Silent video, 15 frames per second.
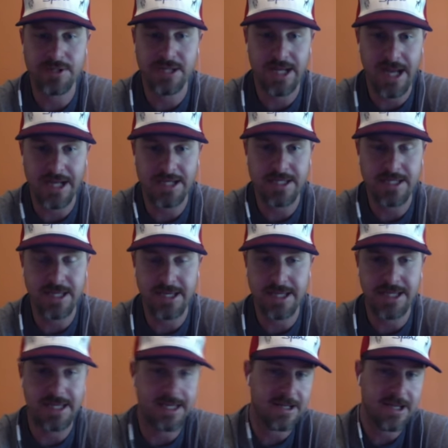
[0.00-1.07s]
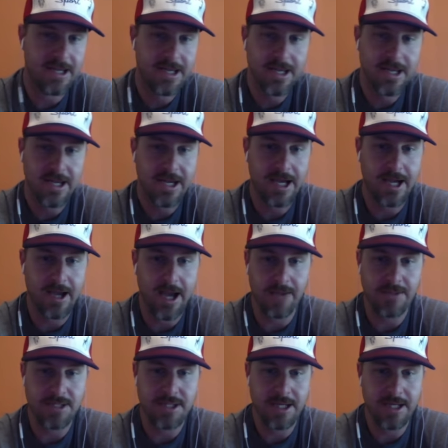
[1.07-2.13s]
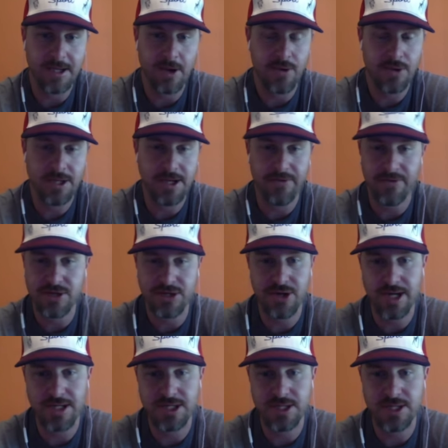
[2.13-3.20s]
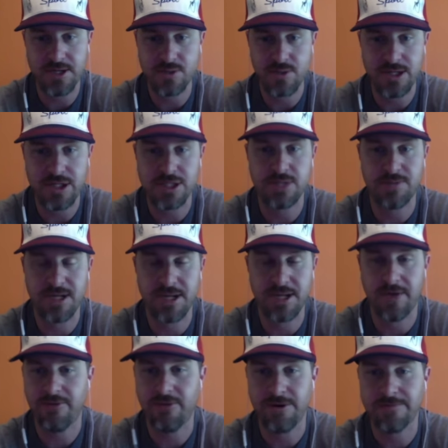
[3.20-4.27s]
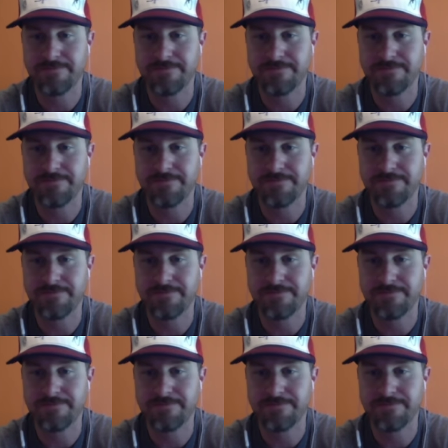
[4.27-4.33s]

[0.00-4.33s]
And I just think that I'm just going to go with a different strategy this week just to be different.